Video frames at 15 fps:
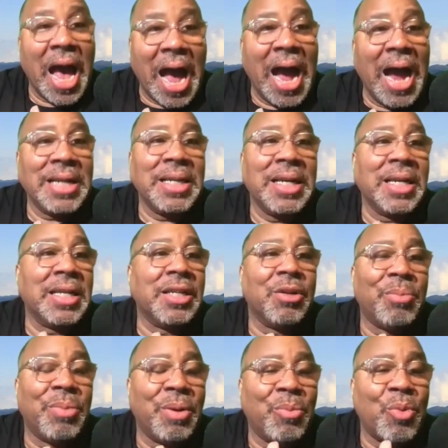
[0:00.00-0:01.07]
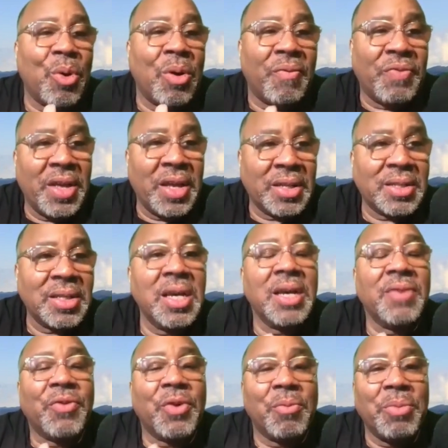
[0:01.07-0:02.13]
I need a little bit more of this
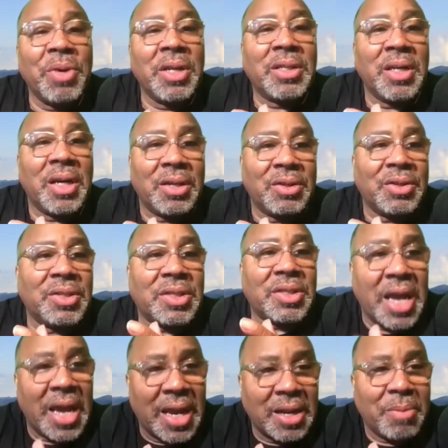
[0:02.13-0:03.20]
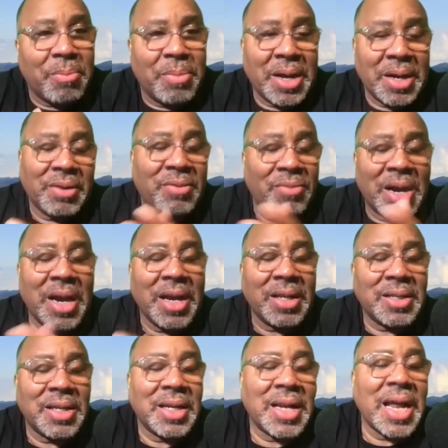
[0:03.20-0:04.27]
for me to understand it better, right?
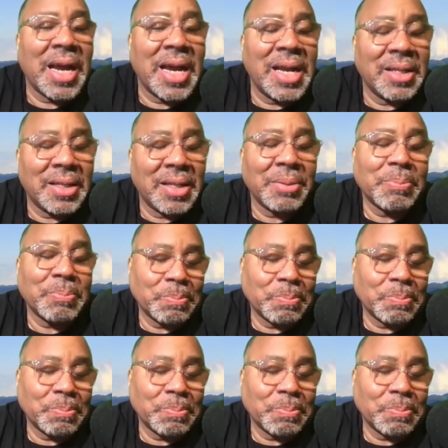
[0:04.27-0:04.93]
So that kind of thing.